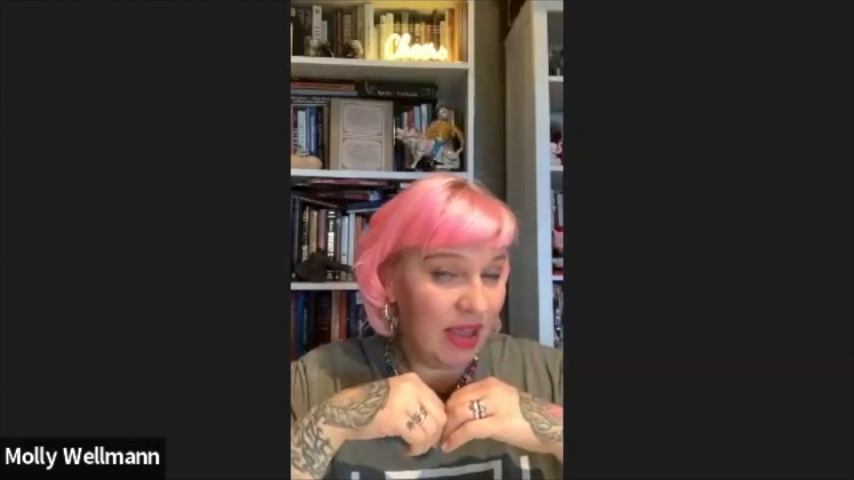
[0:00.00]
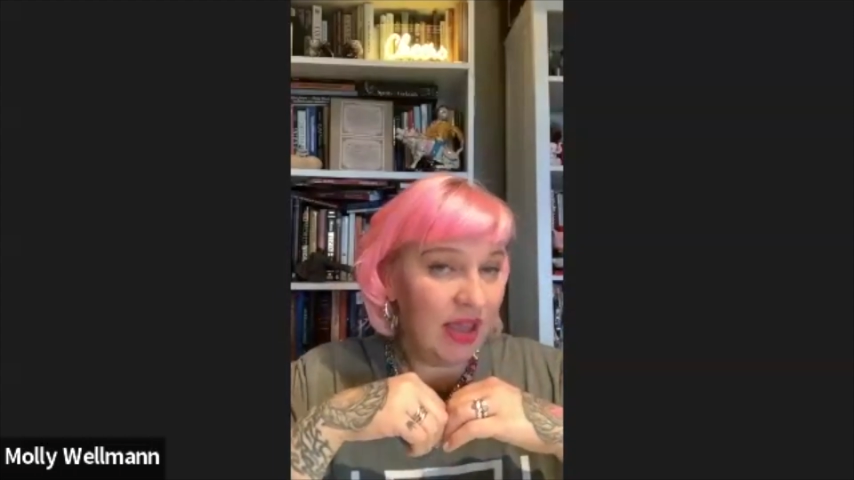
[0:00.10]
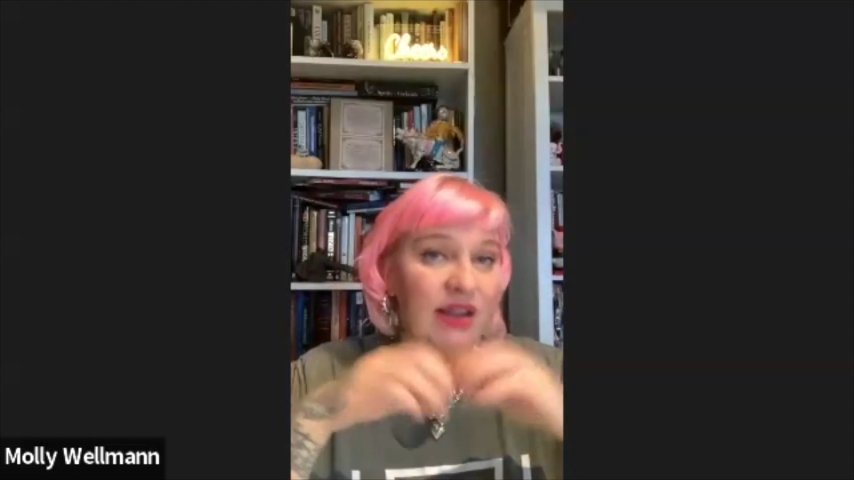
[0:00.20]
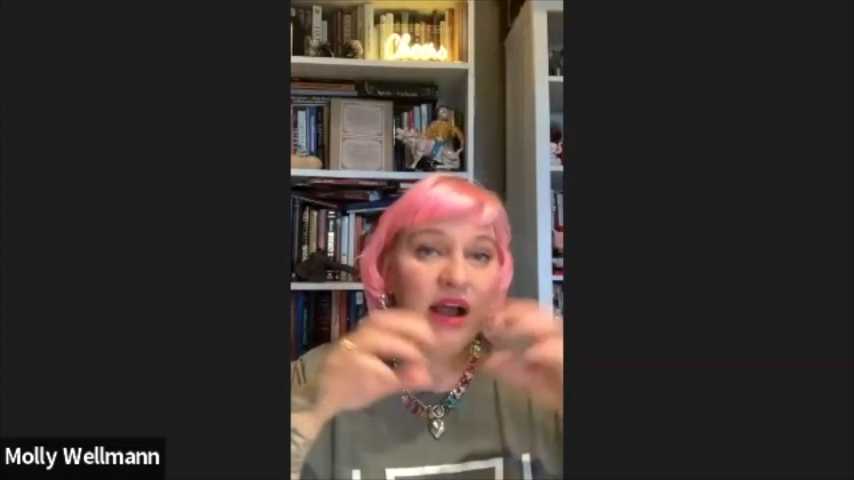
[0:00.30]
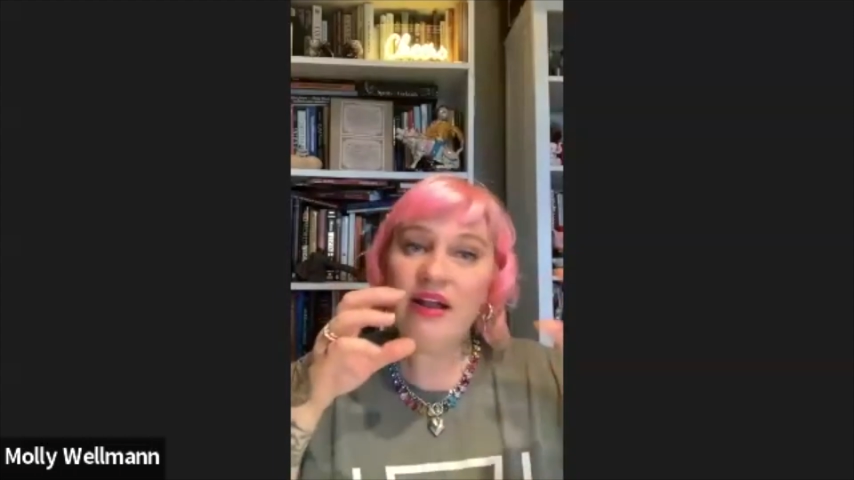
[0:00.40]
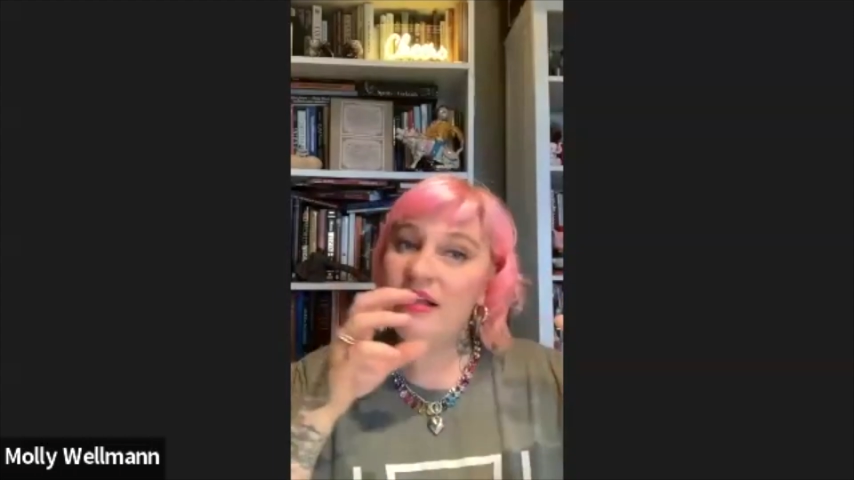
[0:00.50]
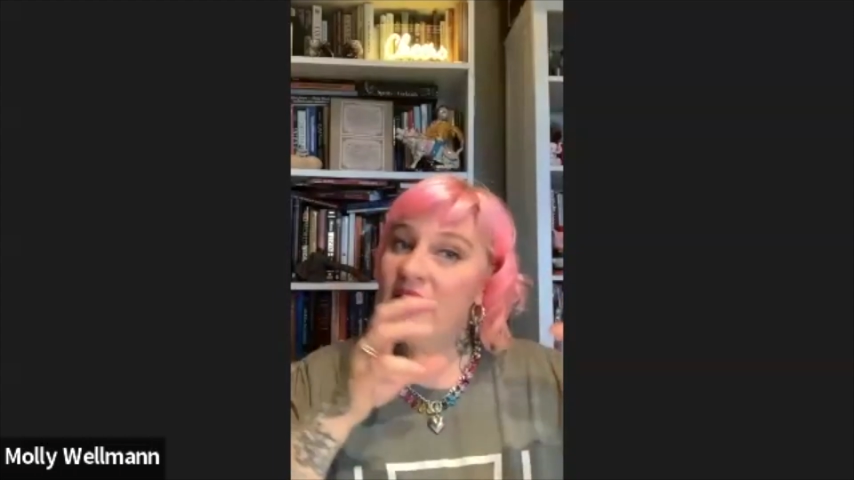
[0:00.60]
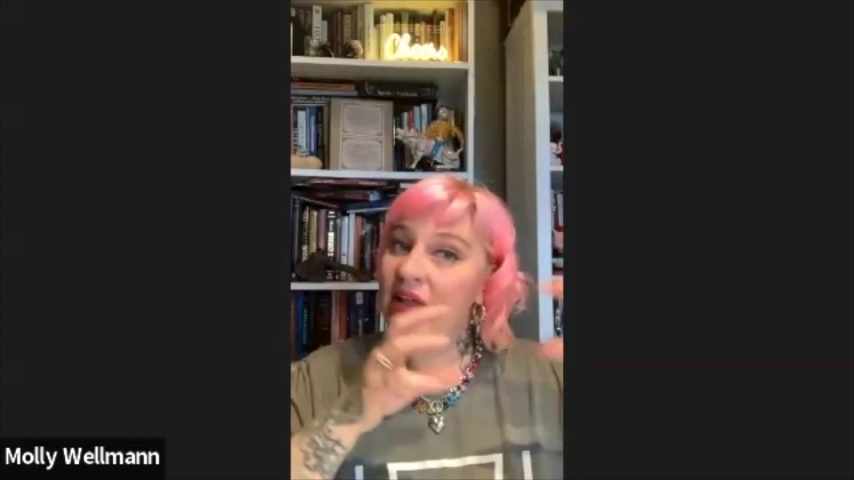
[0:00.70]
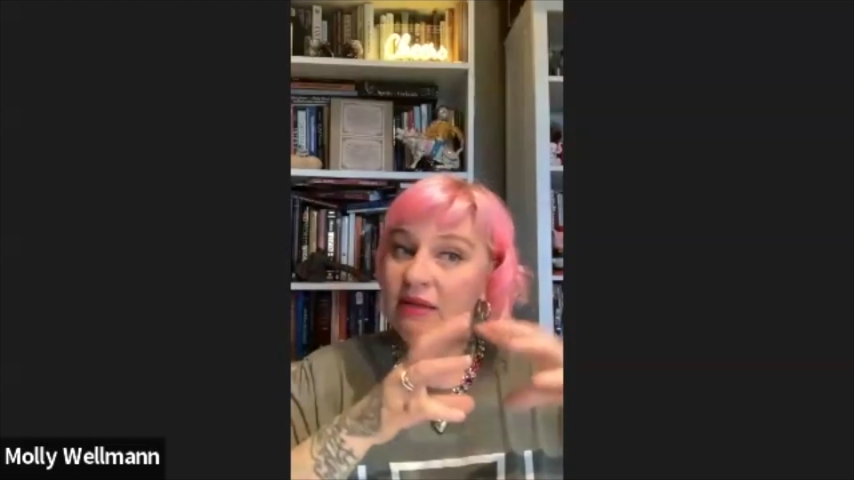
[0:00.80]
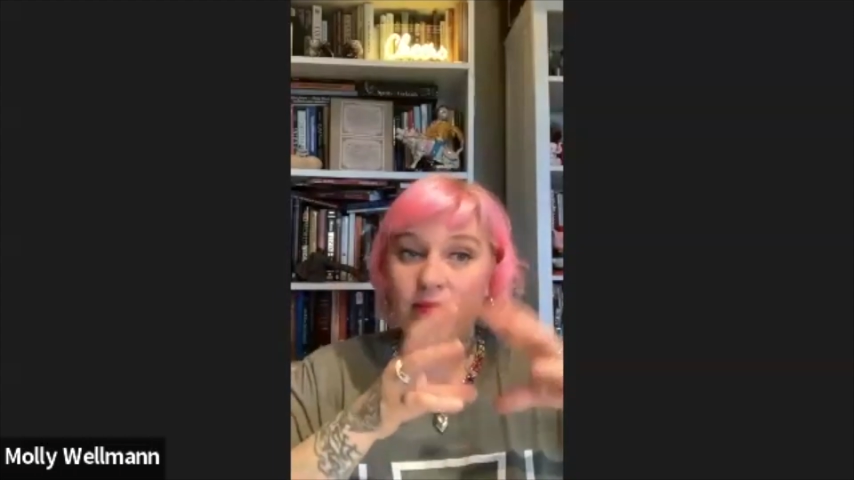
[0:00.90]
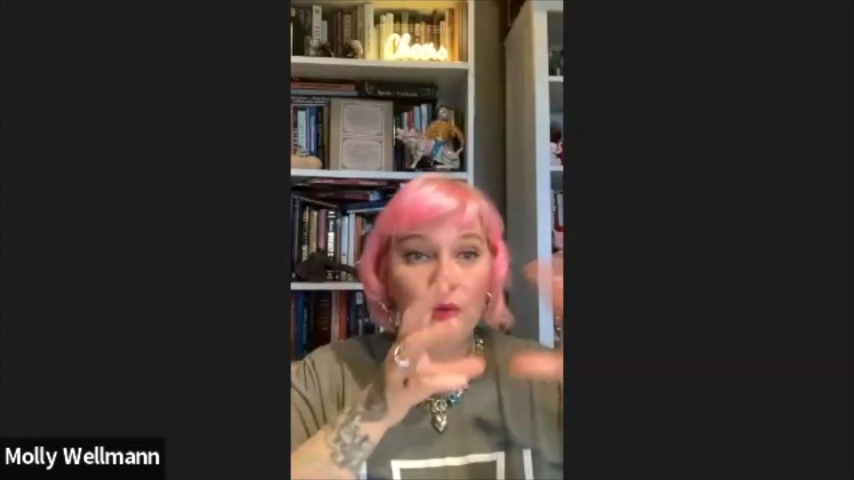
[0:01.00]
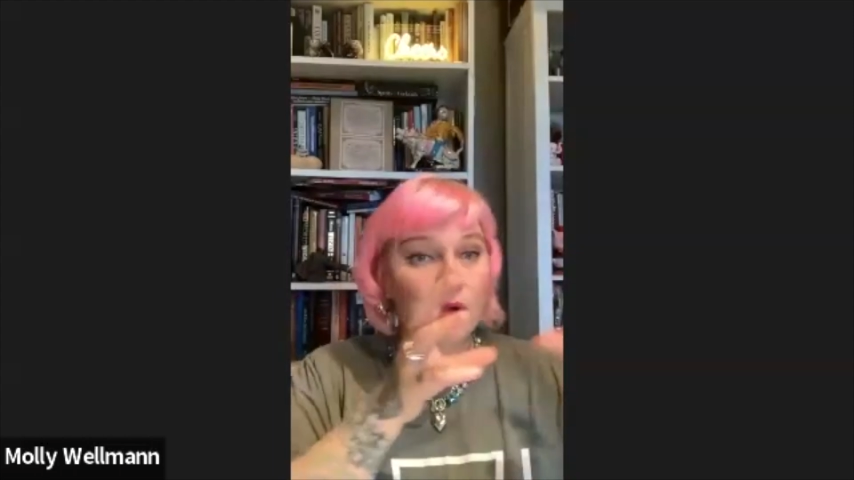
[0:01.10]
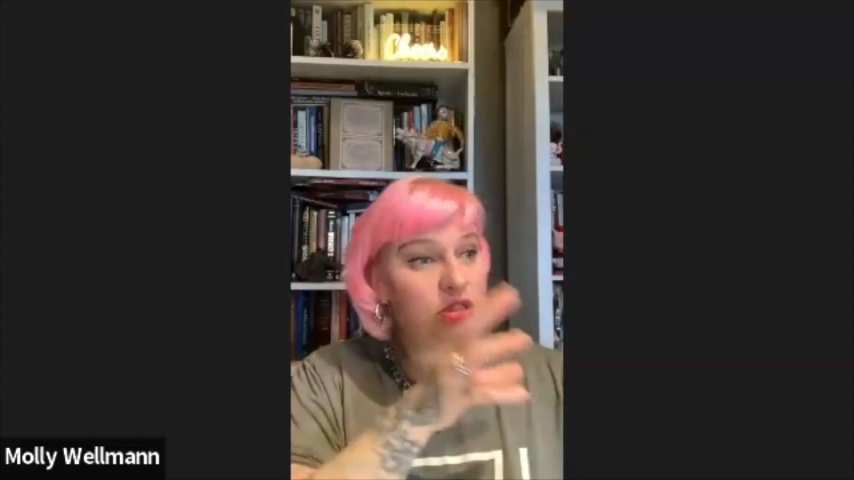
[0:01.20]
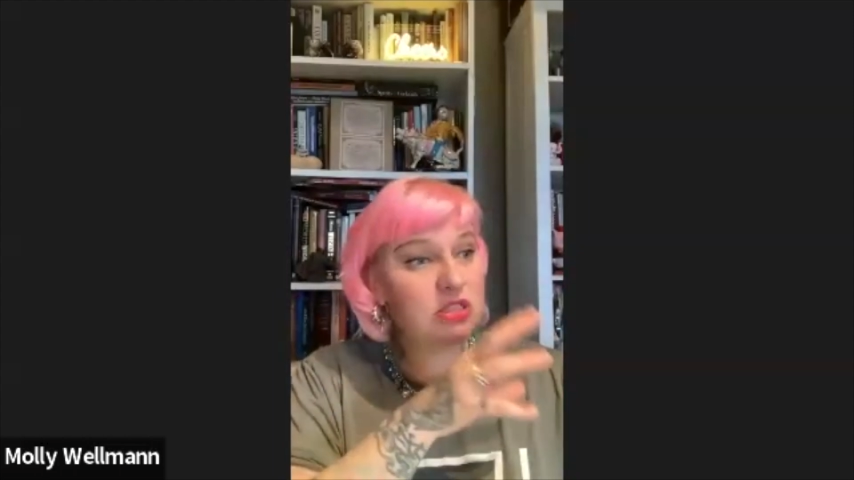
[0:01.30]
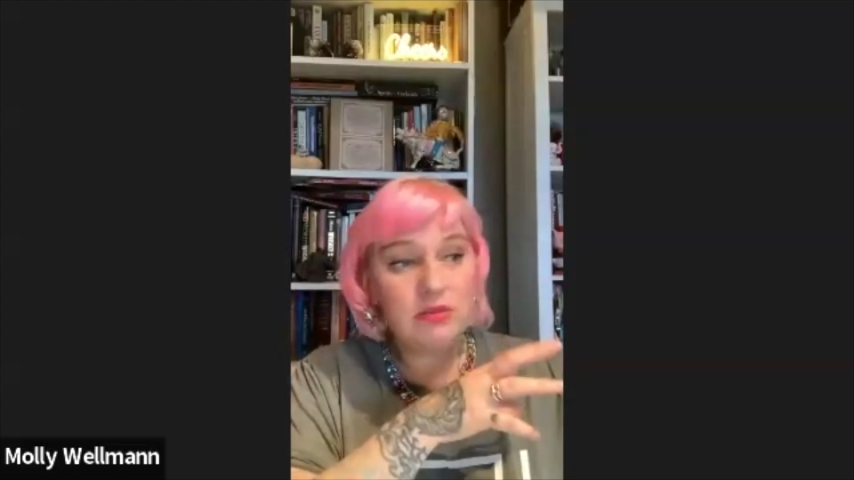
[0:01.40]
Not like
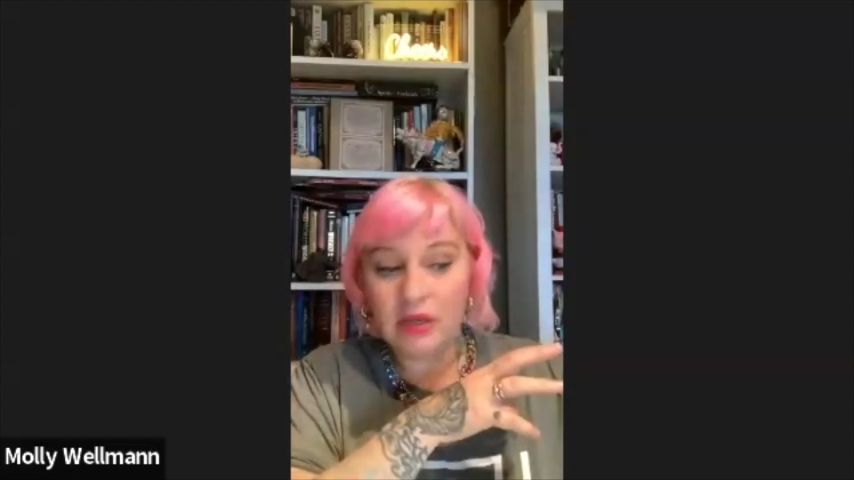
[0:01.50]
most,